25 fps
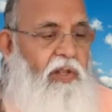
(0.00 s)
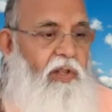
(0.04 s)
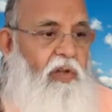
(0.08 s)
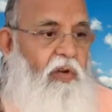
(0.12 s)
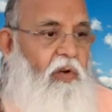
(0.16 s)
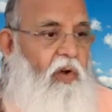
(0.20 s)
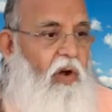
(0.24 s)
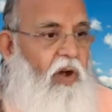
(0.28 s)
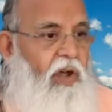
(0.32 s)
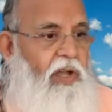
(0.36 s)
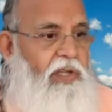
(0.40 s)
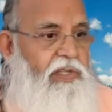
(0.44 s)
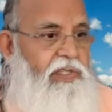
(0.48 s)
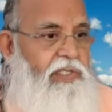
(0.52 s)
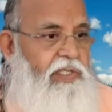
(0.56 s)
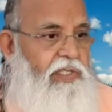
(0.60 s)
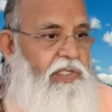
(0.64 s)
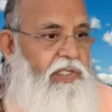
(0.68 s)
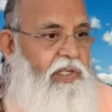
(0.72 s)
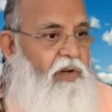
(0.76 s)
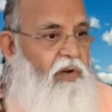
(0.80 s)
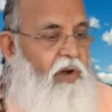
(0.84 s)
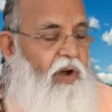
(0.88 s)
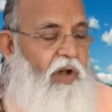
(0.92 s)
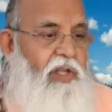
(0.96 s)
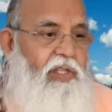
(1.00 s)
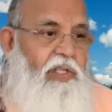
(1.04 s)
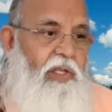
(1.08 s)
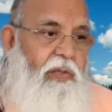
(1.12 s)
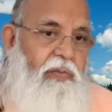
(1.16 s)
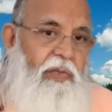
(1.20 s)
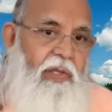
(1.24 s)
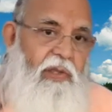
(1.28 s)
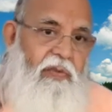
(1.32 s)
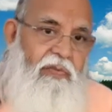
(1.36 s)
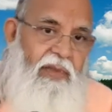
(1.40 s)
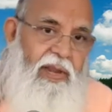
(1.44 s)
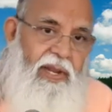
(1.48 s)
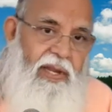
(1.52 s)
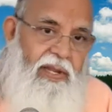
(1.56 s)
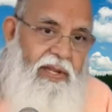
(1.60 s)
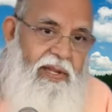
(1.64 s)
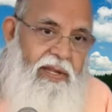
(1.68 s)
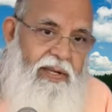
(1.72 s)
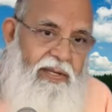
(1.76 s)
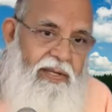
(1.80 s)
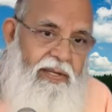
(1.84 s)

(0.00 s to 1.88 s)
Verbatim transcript: the cause is the cause of the effect.